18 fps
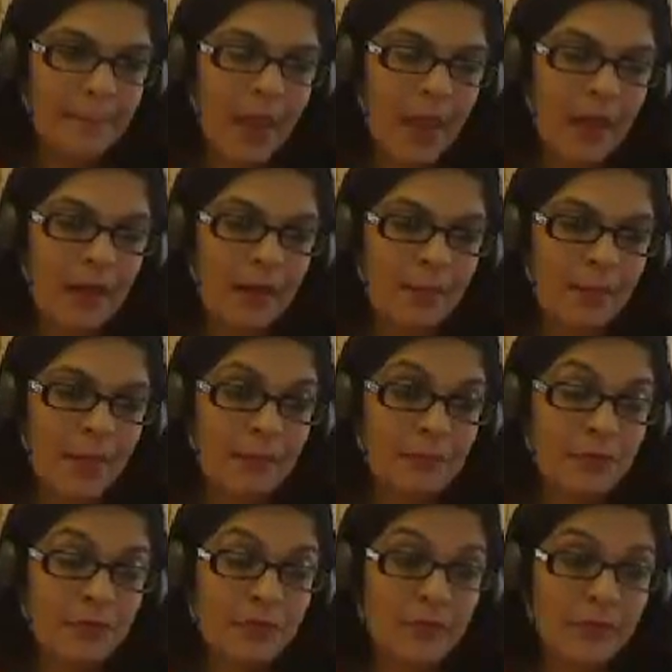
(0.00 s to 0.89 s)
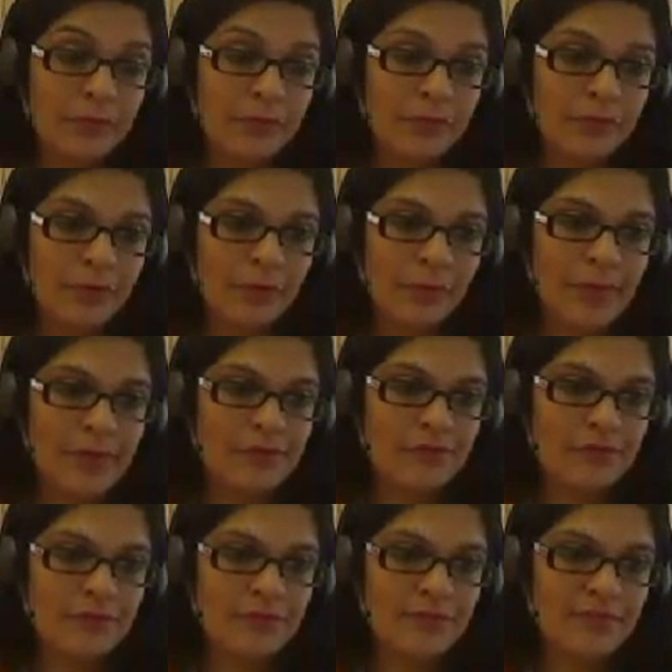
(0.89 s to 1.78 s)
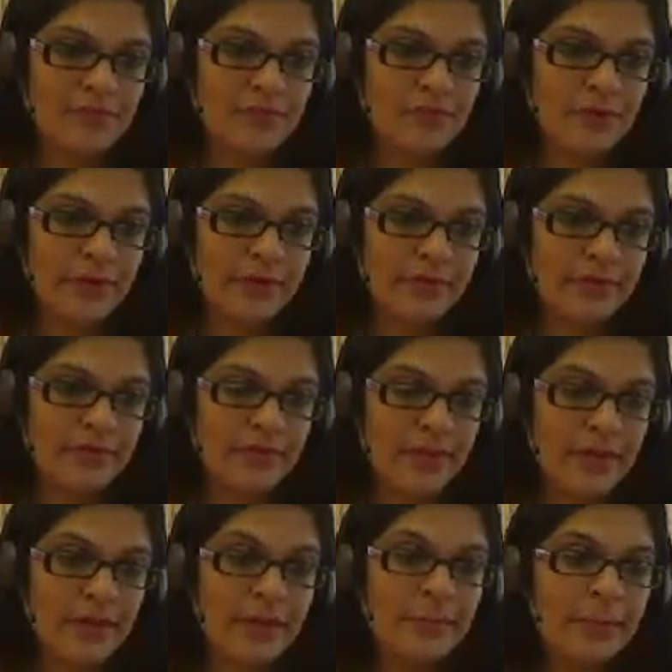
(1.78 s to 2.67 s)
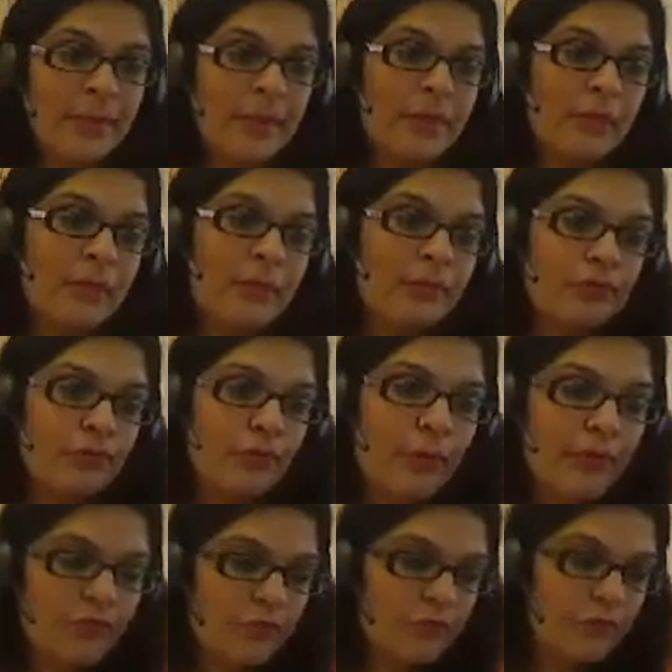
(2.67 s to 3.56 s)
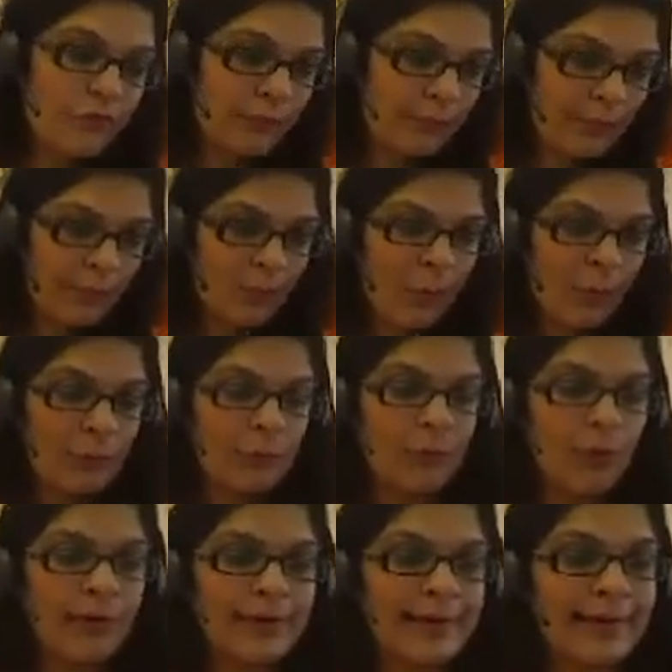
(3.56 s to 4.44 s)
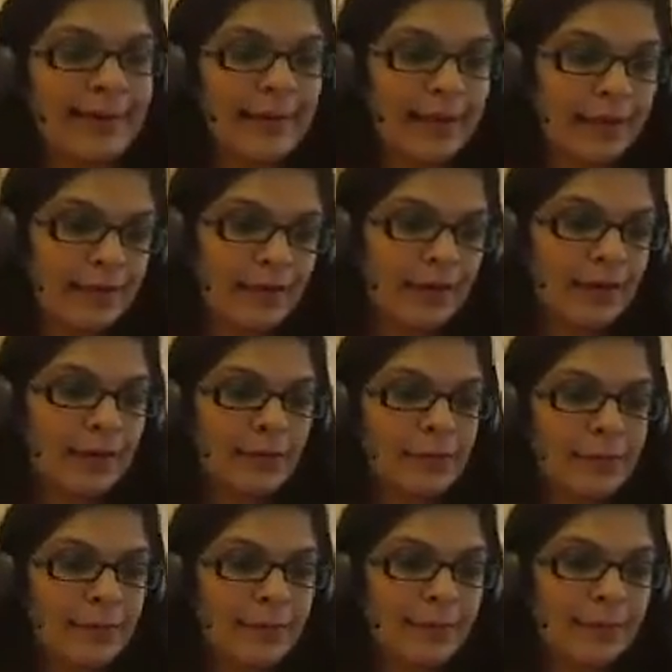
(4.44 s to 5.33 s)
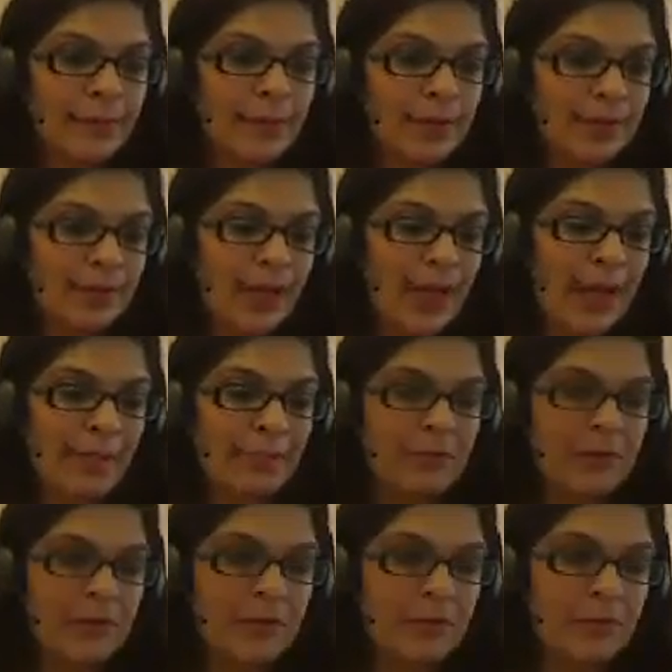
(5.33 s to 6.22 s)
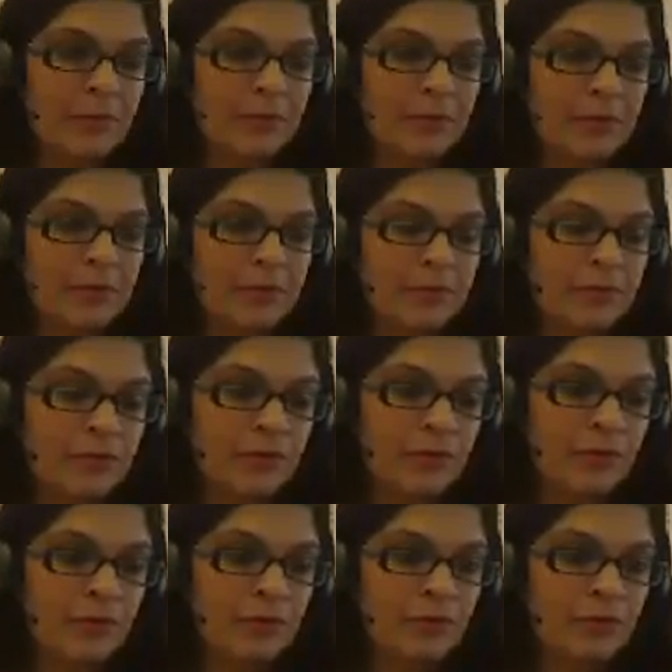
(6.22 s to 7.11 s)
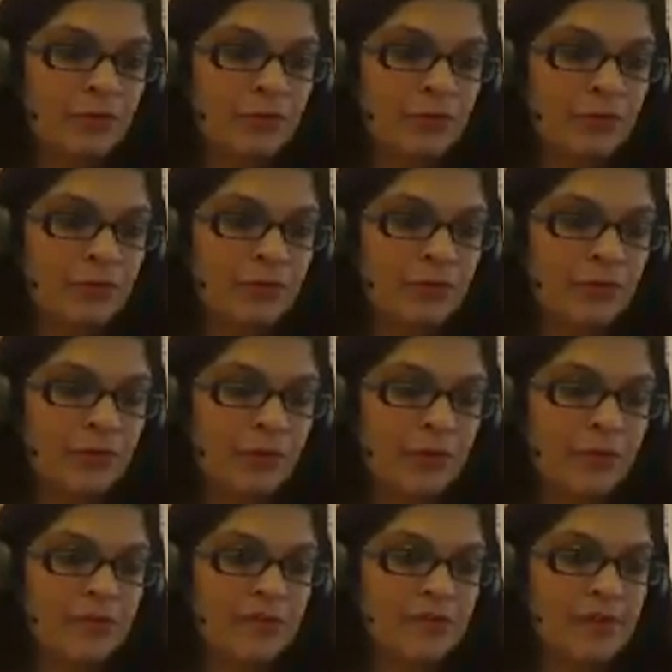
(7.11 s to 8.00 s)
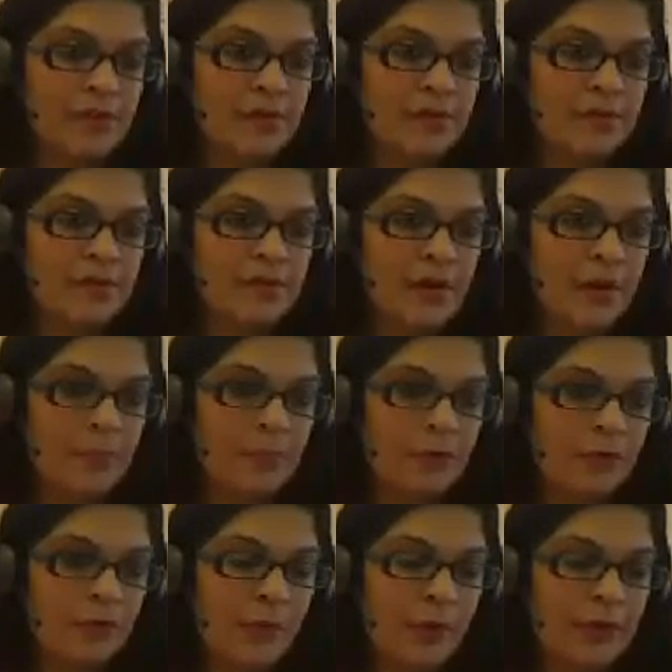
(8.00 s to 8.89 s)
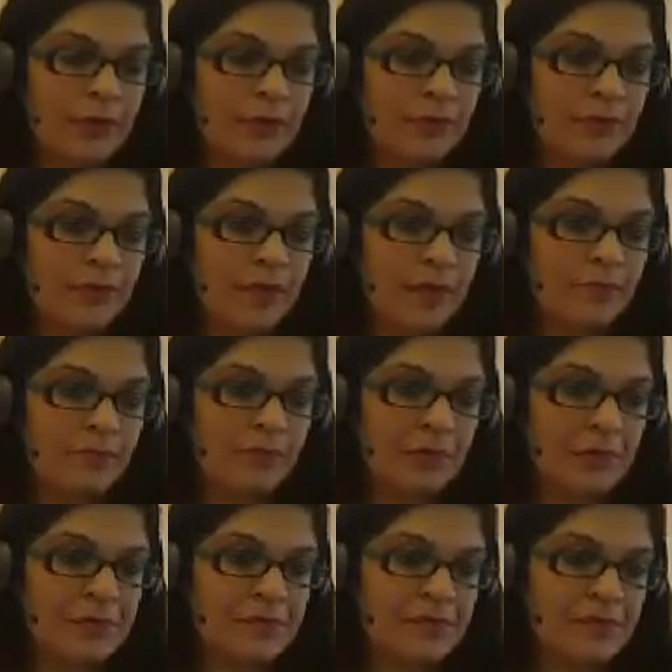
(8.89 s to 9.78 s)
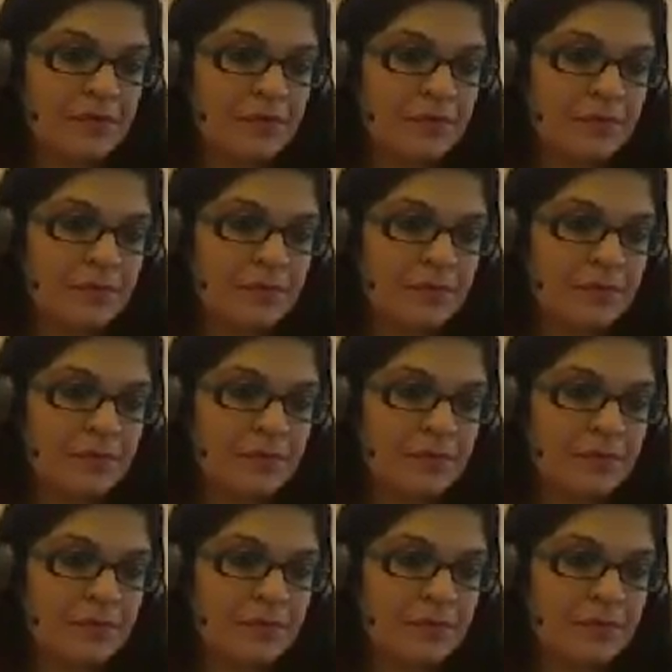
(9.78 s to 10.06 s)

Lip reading: I'm just going through your questions and trying to see which question would be more broadly applicable to your concerns, and I'm responding to them first.